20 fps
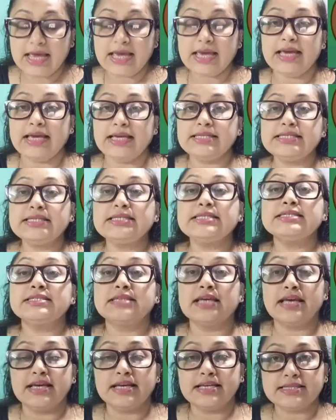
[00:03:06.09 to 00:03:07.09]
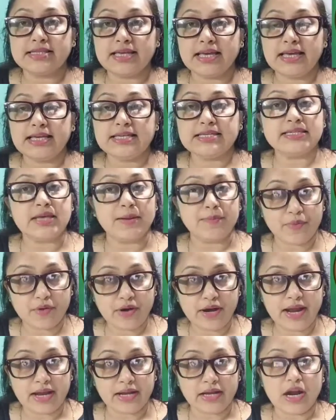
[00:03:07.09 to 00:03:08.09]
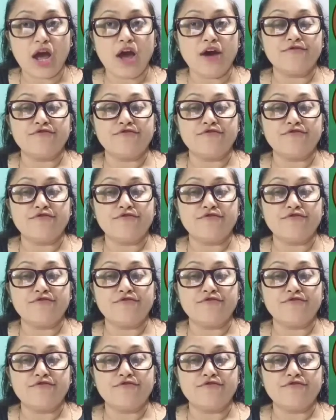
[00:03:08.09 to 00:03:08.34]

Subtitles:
is separate